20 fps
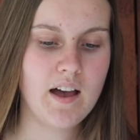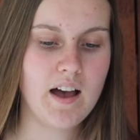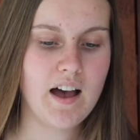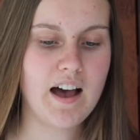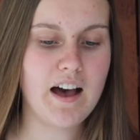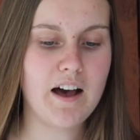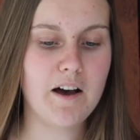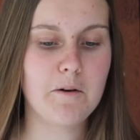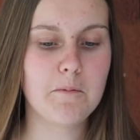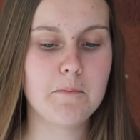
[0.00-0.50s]

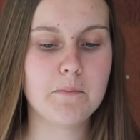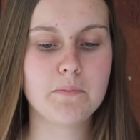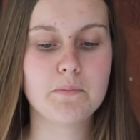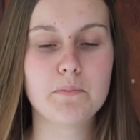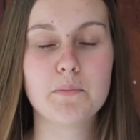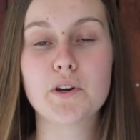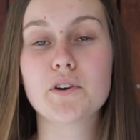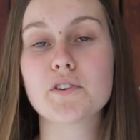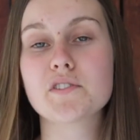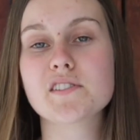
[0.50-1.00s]

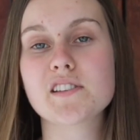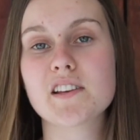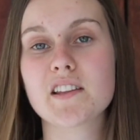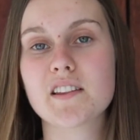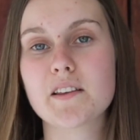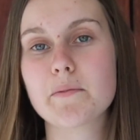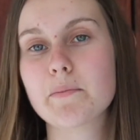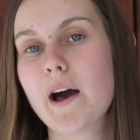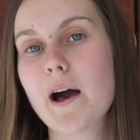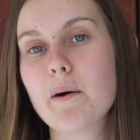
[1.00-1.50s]
because
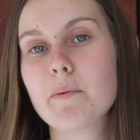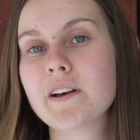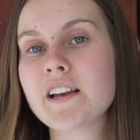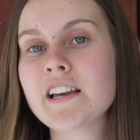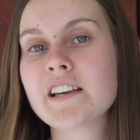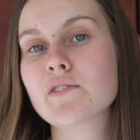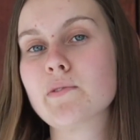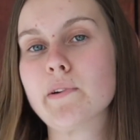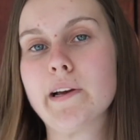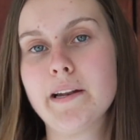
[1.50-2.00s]
the Bible
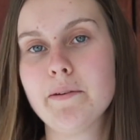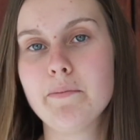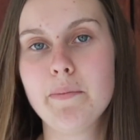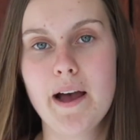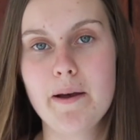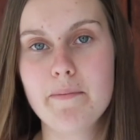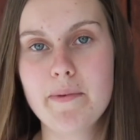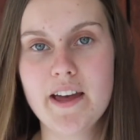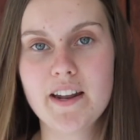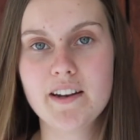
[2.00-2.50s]
is written
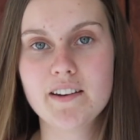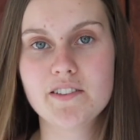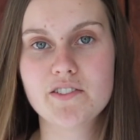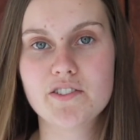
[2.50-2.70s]
by men,